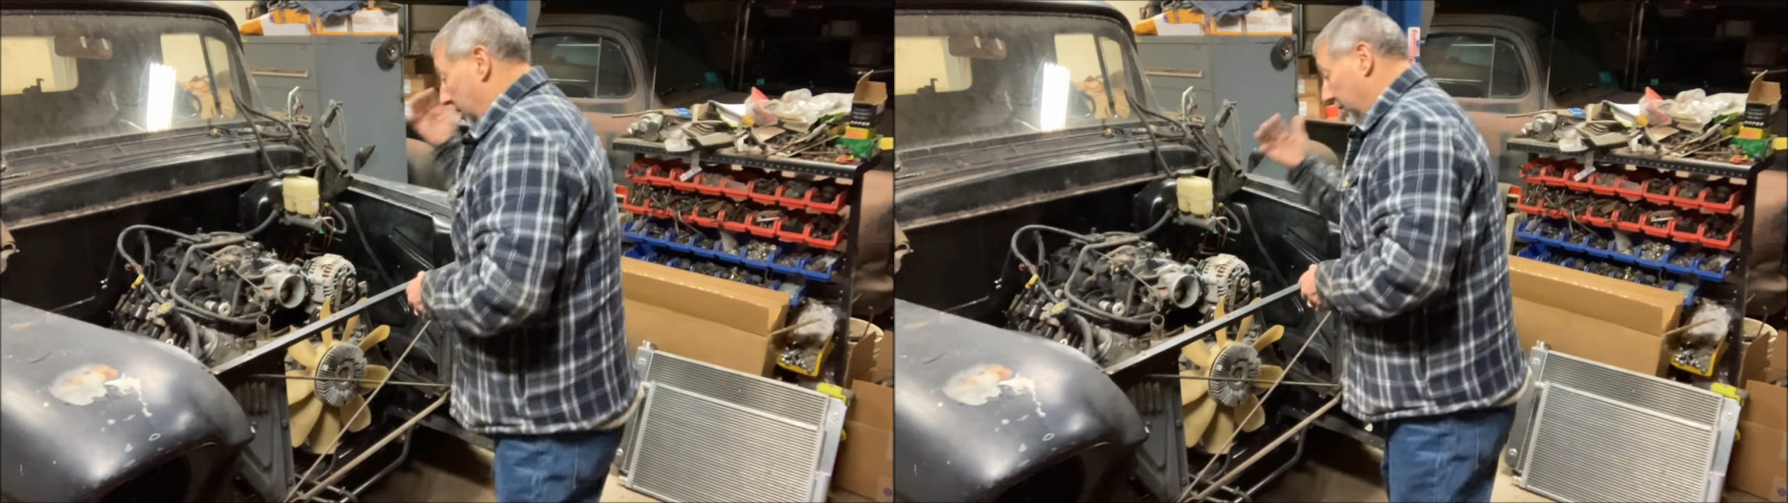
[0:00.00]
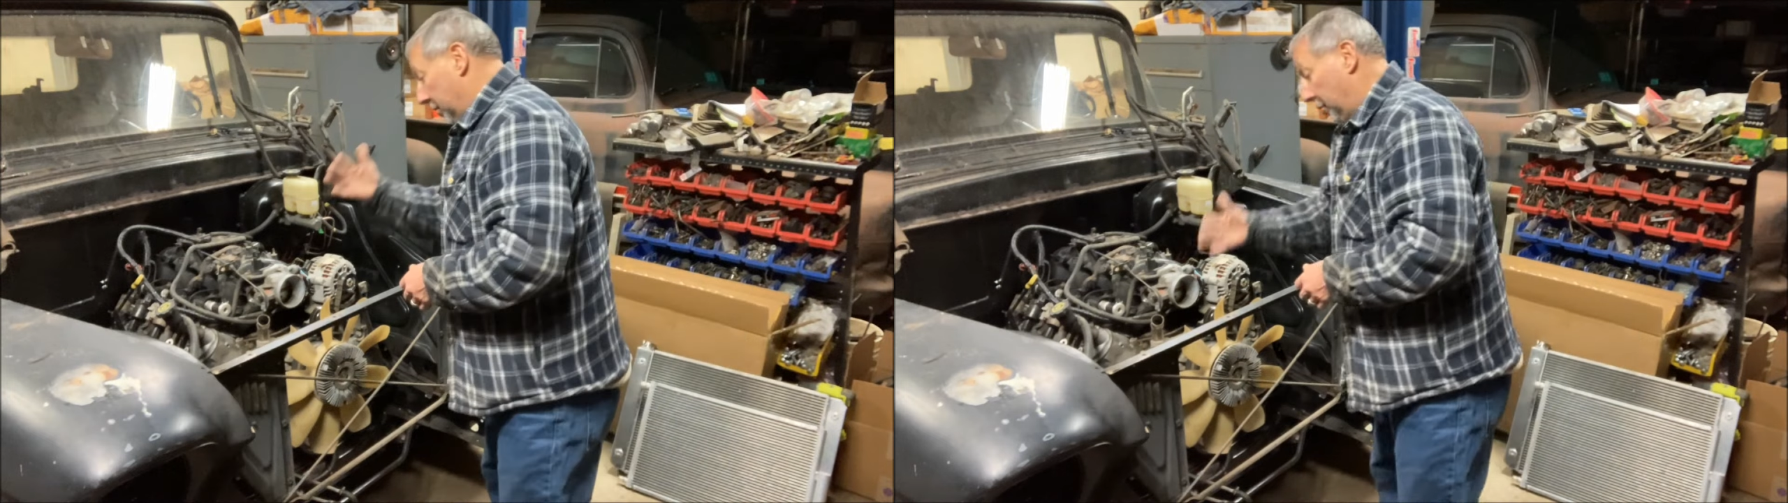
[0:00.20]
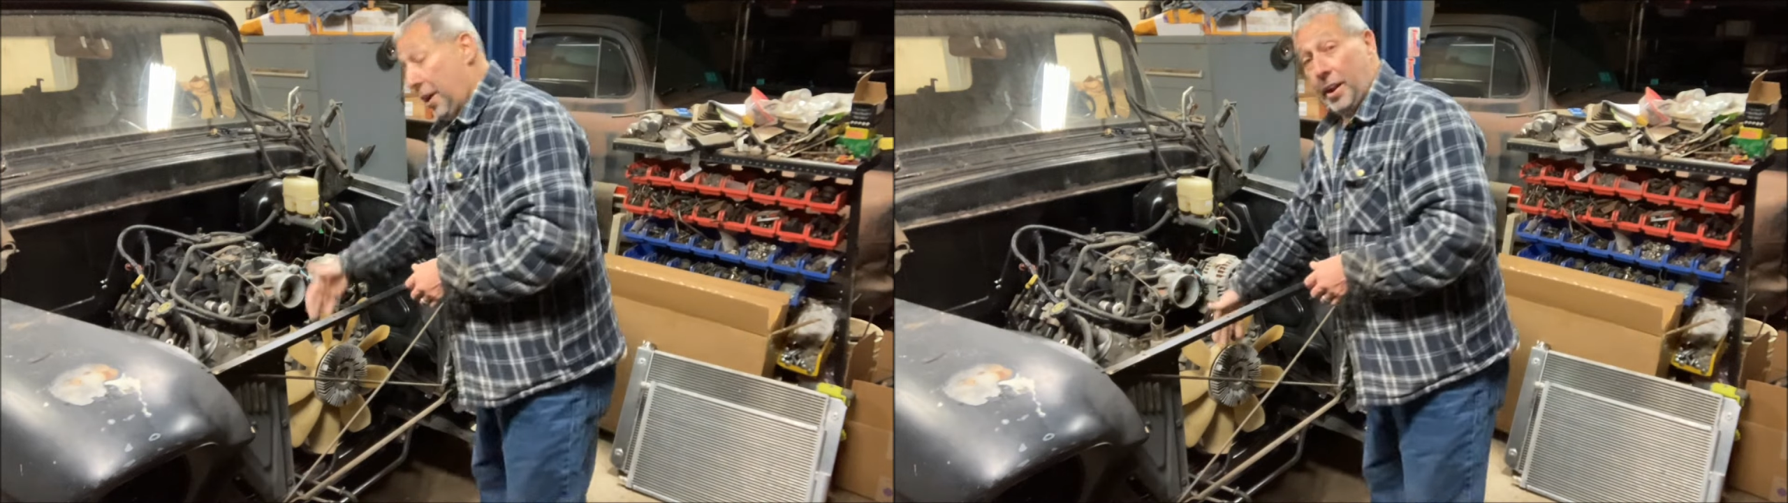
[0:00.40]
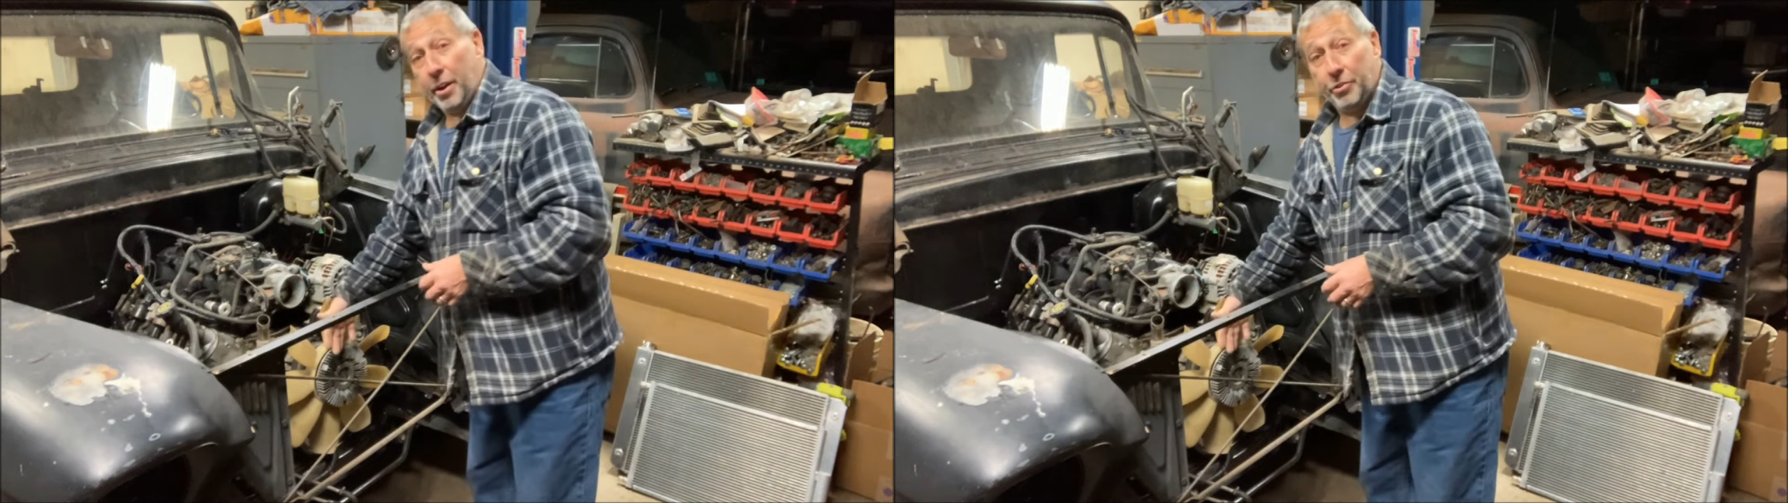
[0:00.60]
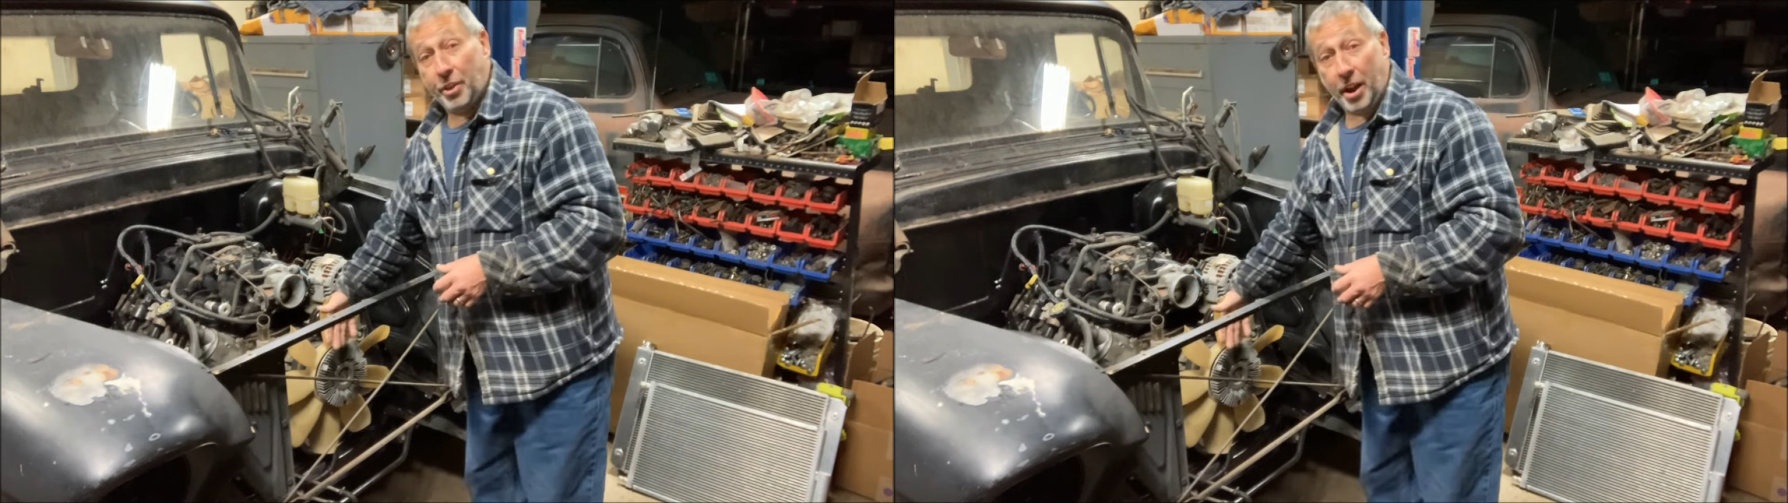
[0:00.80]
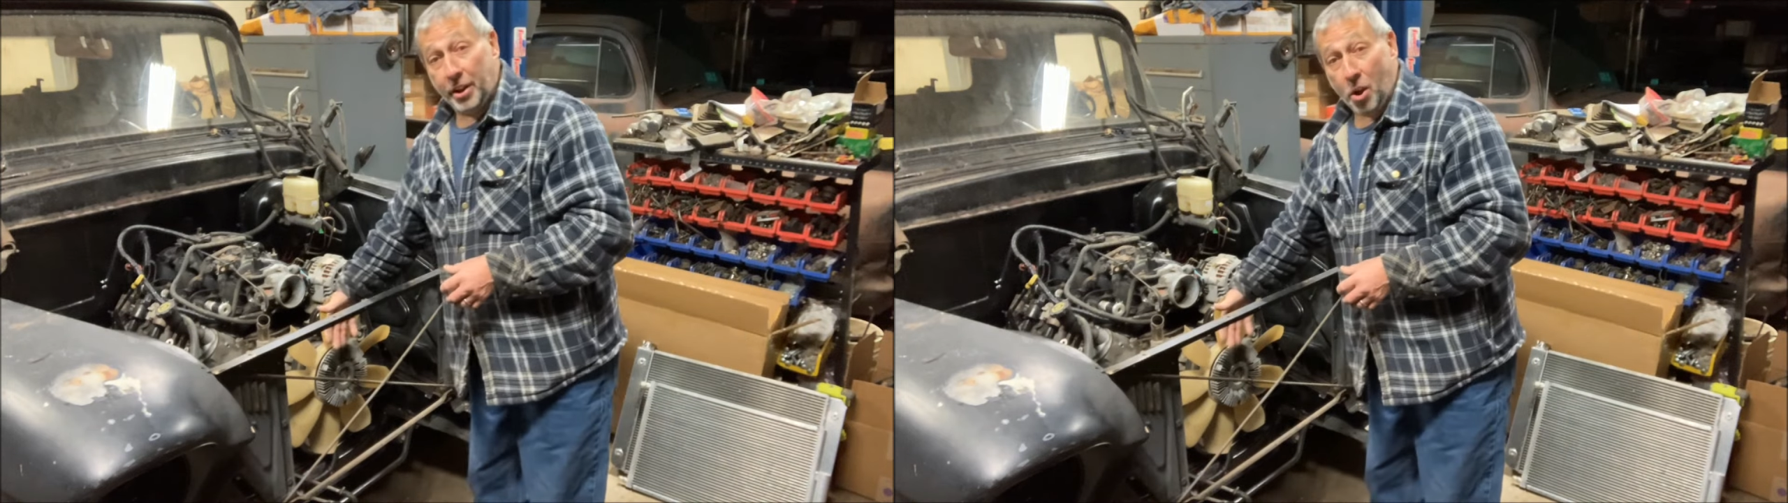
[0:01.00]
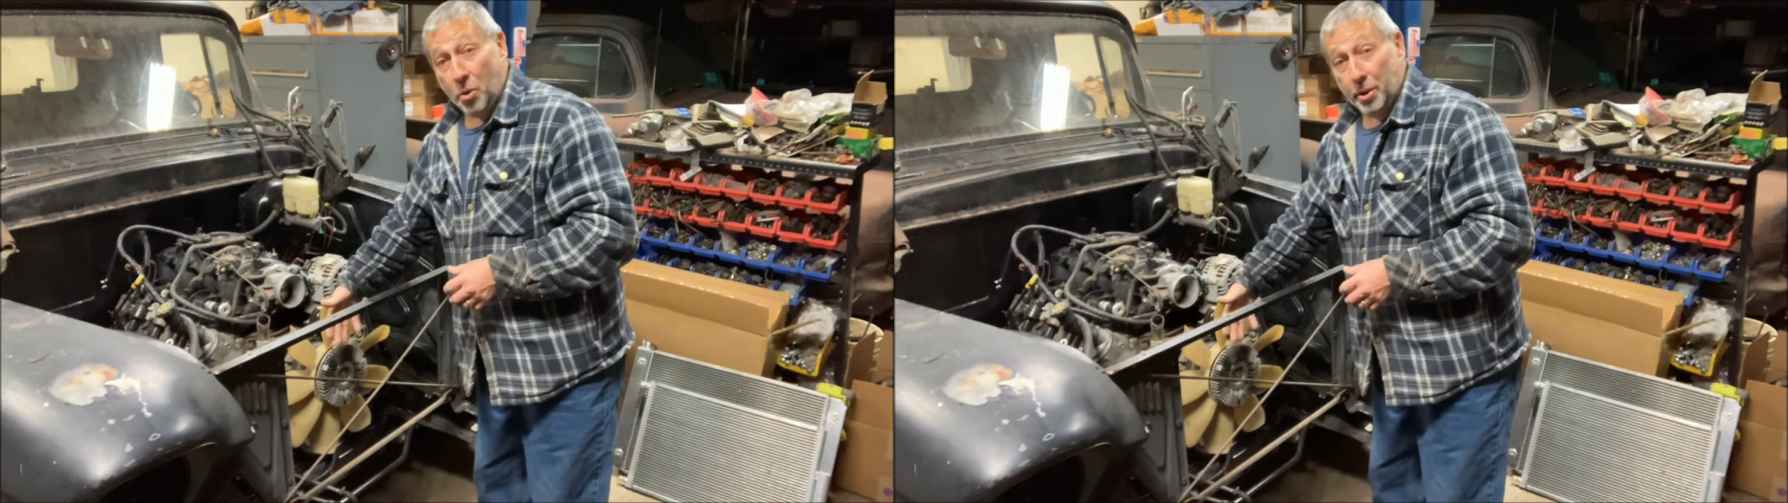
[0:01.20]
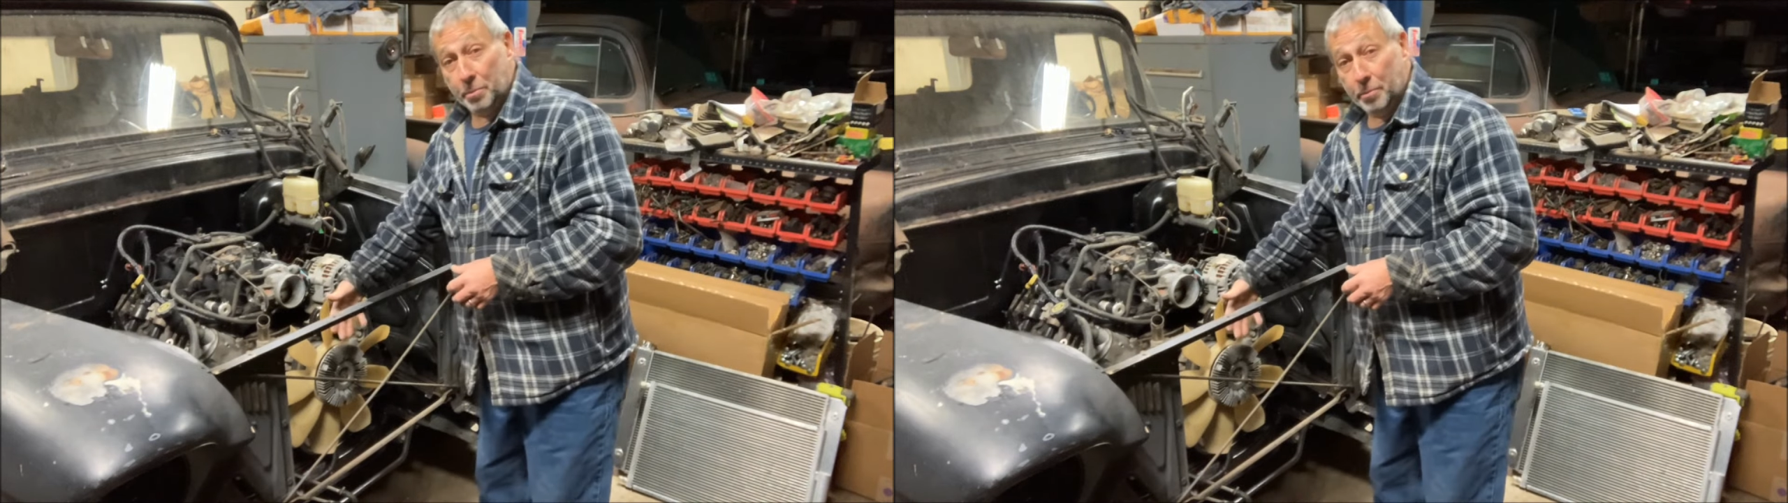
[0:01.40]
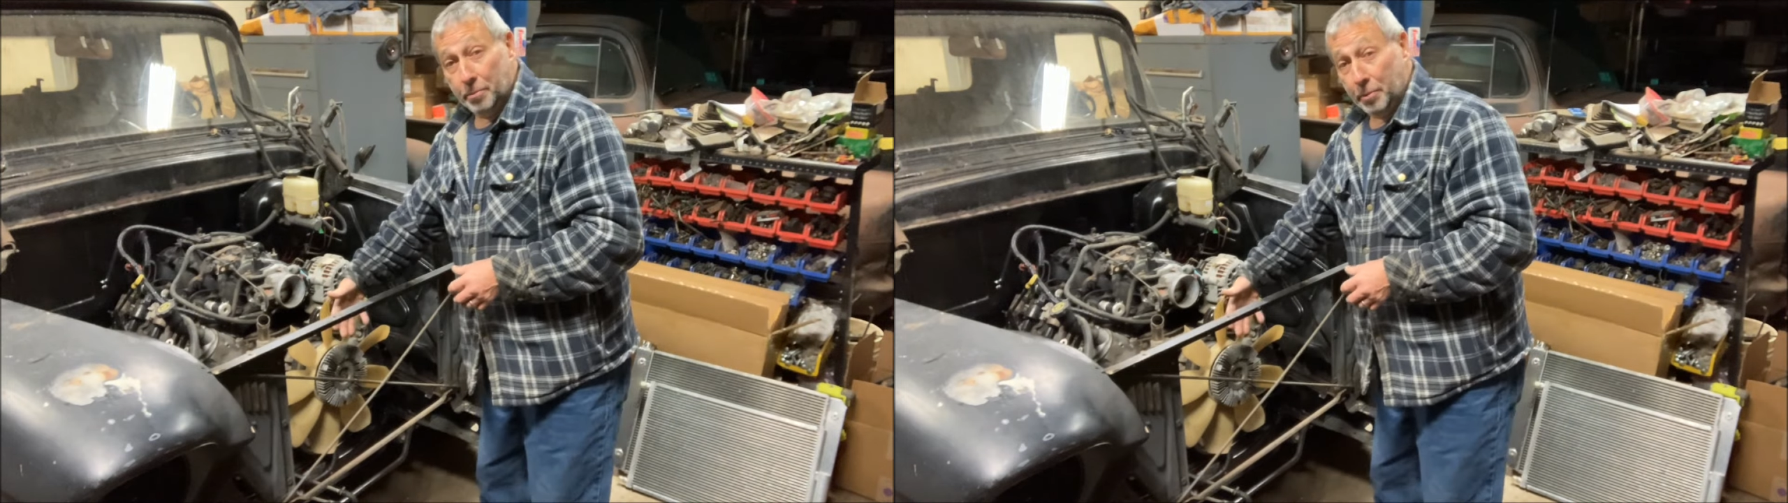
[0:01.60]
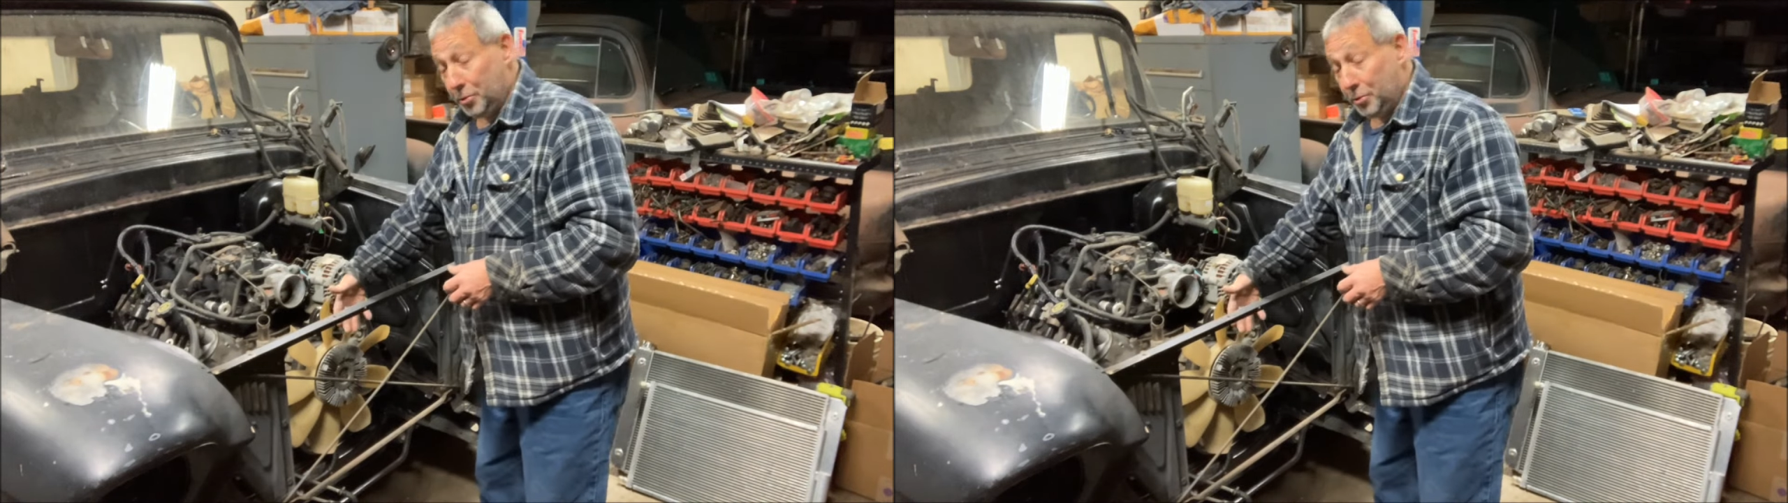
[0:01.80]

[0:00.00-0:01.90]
the radiator's got to go in